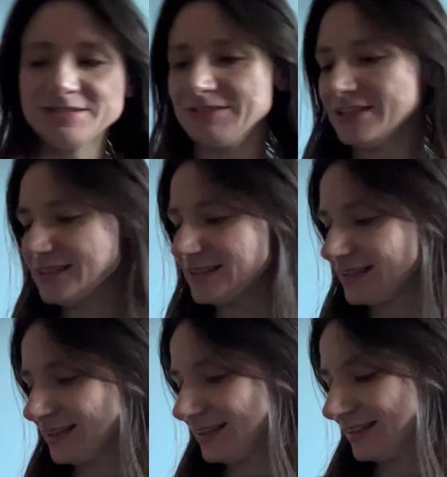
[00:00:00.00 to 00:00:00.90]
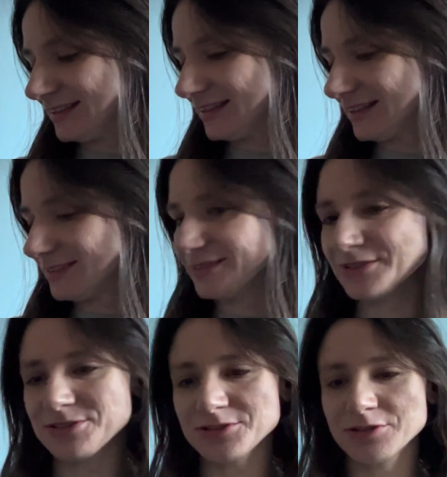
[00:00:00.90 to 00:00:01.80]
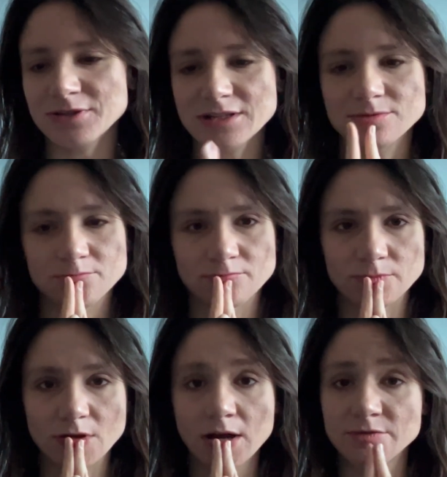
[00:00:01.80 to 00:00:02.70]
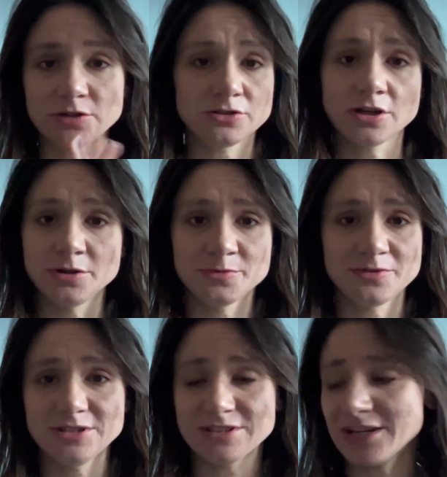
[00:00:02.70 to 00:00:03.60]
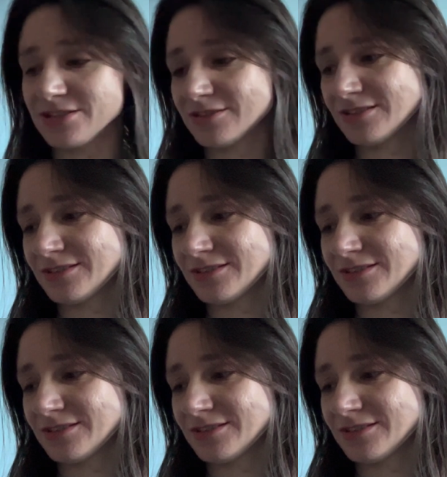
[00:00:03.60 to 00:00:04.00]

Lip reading: reading, and I've heard such good things. I have such high hopes for these guys.